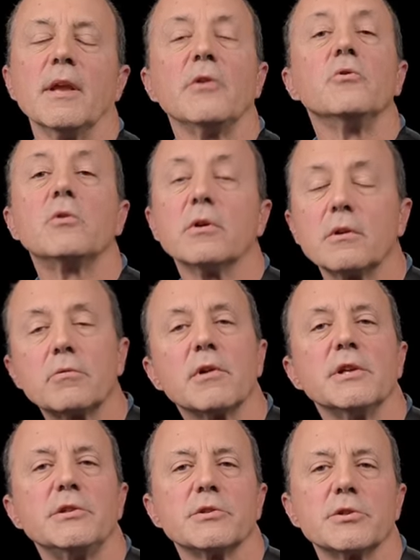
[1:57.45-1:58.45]
Now you could
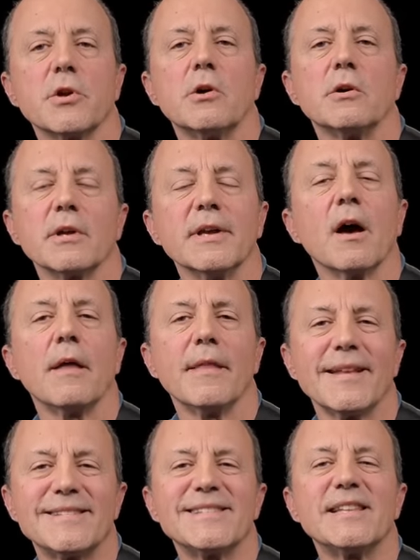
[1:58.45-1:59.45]
create your song on
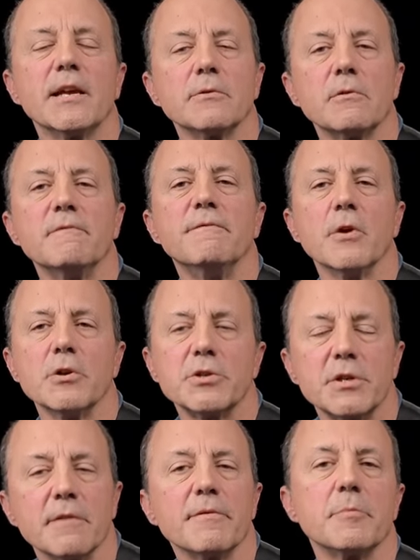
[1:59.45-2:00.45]
that standard
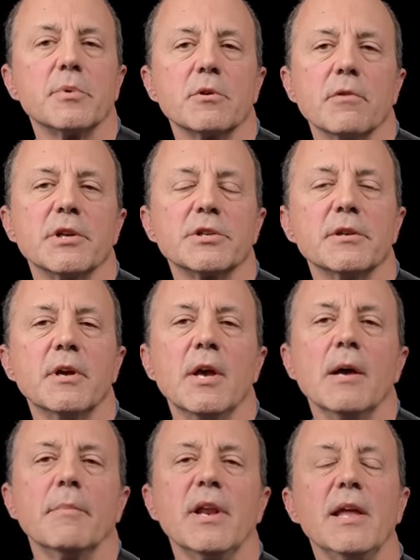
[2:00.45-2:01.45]
version of the progression,
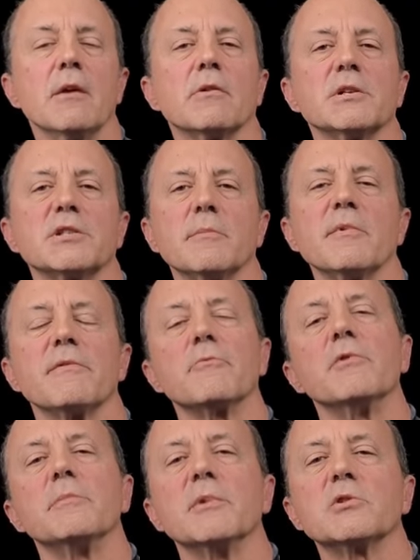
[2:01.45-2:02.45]
but here are some of the
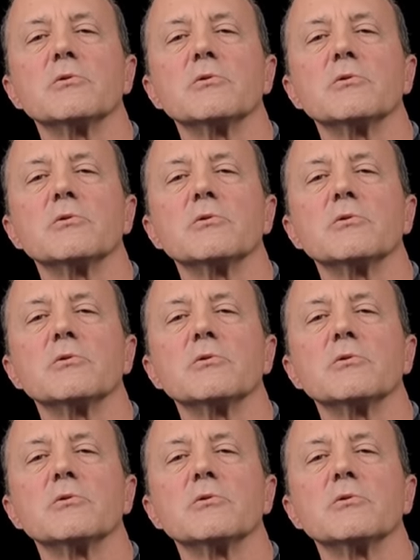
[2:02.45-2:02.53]
rhythmic